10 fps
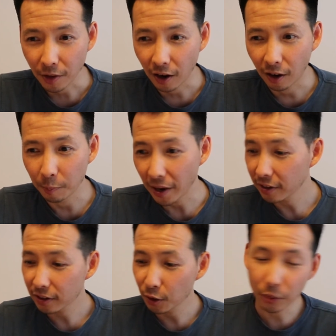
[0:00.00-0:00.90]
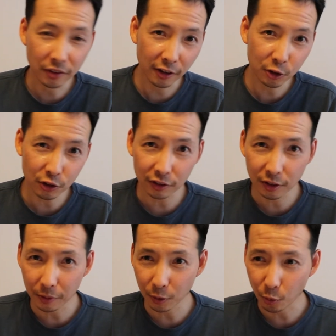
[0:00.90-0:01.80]
And it could potentially
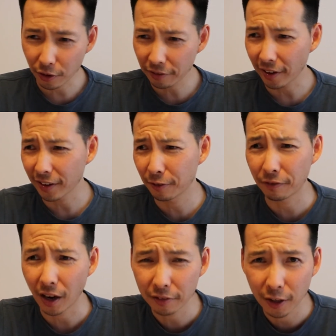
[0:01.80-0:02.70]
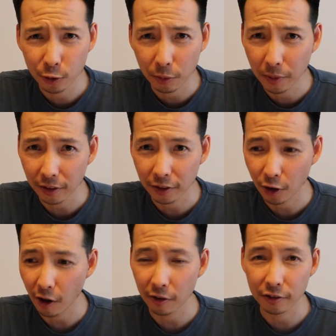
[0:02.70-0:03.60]
be worth like $500 million
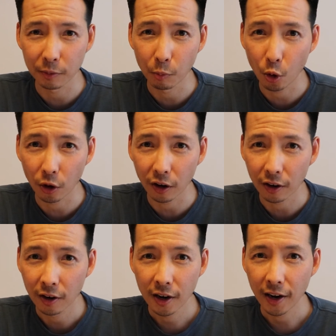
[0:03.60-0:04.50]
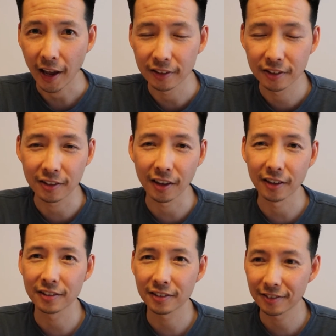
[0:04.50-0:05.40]
and more.
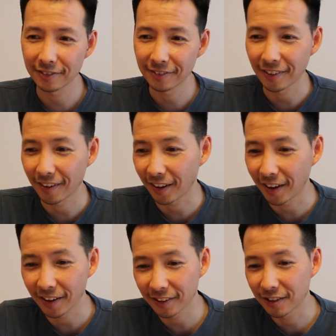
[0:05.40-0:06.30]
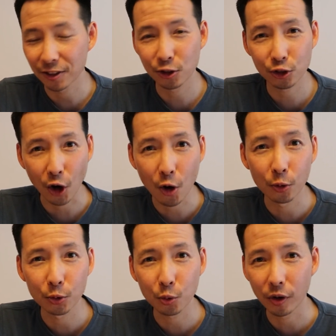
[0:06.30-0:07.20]
It just
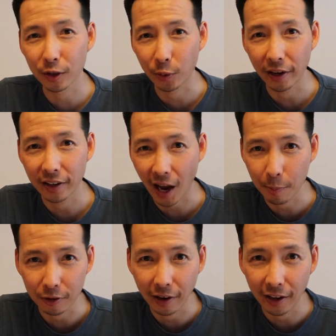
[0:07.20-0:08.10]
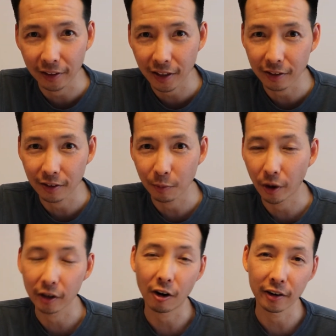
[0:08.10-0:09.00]
shows what a great capital allocator
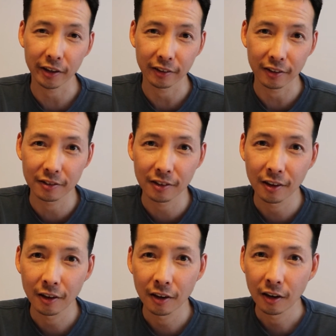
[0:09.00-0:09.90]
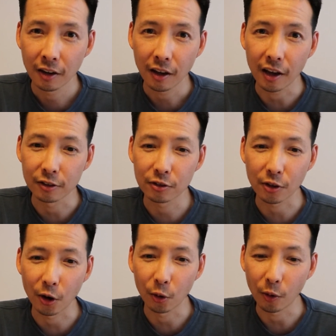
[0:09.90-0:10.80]
Mark Harding is. And
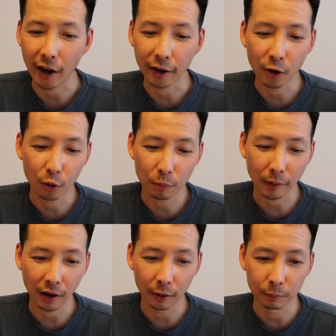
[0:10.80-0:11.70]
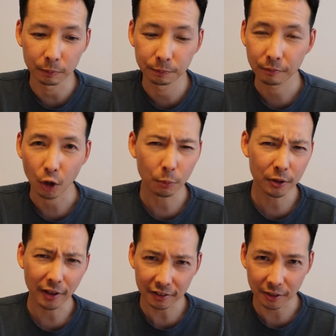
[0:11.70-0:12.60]
so I hope you
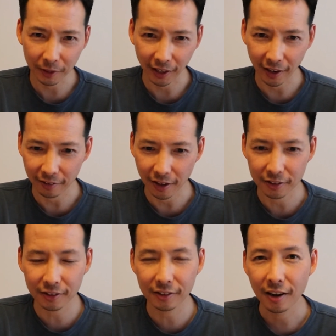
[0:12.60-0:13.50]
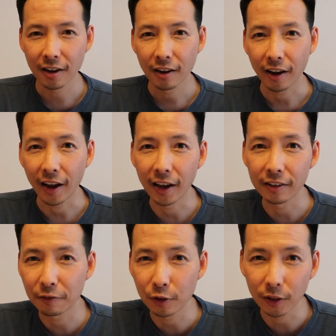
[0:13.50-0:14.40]
get something out of this.
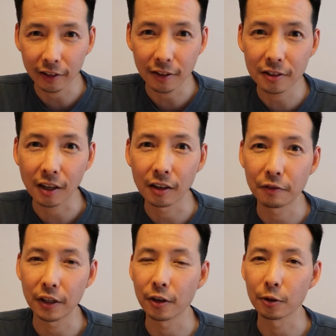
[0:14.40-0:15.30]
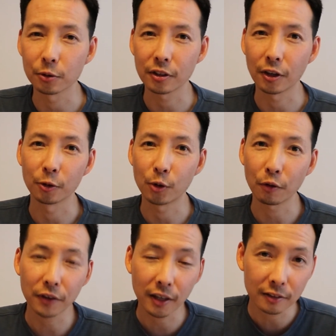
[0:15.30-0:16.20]
And if you like these kind of videos,
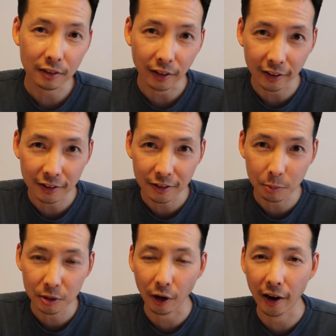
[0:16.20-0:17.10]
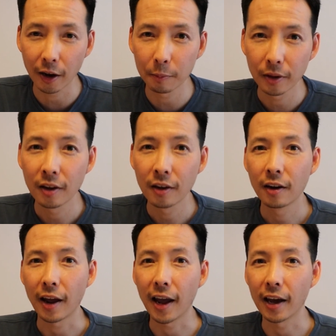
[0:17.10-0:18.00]
don't forget to like and subscribe.
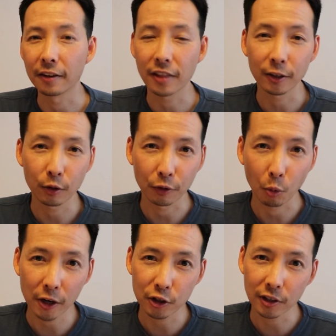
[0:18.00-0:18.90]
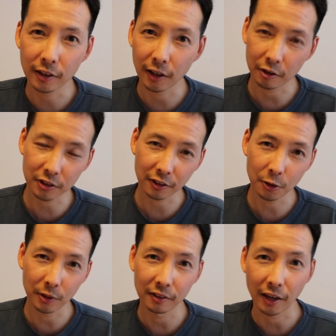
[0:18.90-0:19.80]
And thank you for watching, and I'll see
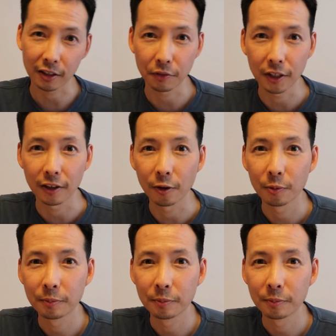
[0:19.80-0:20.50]
you in the next video.